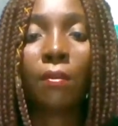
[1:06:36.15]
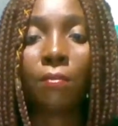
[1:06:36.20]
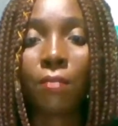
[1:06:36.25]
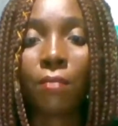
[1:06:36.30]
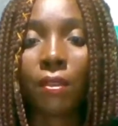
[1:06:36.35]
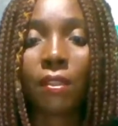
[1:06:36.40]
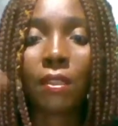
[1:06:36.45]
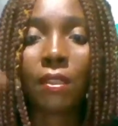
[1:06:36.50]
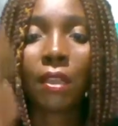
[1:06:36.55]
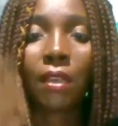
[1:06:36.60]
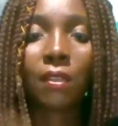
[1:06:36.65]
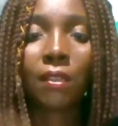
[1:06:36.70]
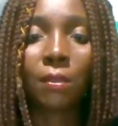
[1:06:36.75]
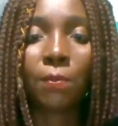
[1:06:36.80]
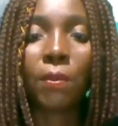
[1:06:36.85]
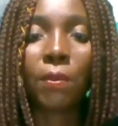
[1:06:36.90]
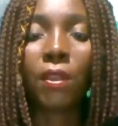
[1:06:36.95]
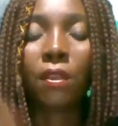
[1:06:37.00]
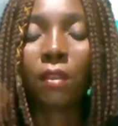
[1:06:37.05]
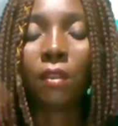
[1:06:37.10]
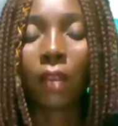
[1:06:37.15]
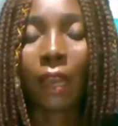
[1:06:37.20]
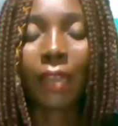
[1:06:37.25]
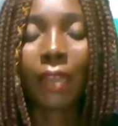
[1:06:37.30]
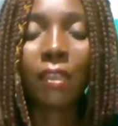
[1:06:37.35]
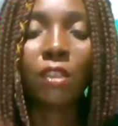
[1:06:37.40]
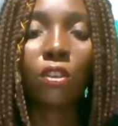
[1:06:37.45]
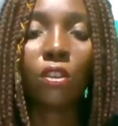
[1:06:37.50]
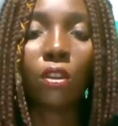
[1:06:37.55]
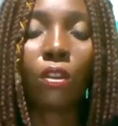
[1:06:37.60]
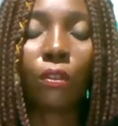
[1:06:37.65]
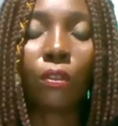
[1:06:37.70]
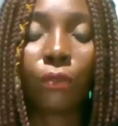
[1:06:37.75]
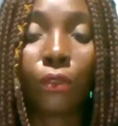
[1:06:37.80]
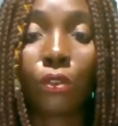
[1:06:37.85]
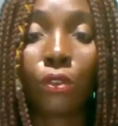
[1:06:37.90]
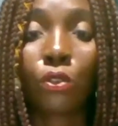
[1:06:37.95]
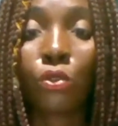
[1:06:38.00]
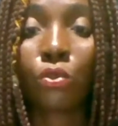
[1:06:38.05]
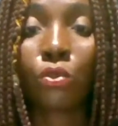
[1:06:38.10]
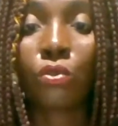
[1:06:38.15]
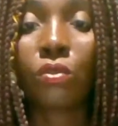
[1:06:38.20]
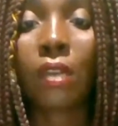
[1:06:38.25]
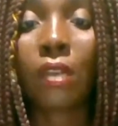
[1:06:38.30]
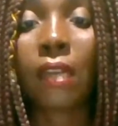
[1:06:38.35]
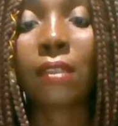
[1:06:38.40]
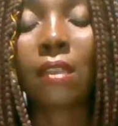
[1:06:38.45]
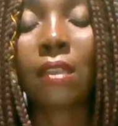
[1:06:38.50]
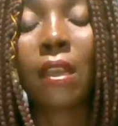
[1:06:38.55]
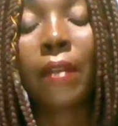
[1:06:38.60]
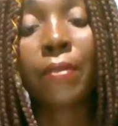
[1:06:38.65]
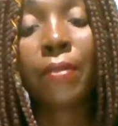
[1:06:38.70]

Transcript: Business B, I need all of us to do that.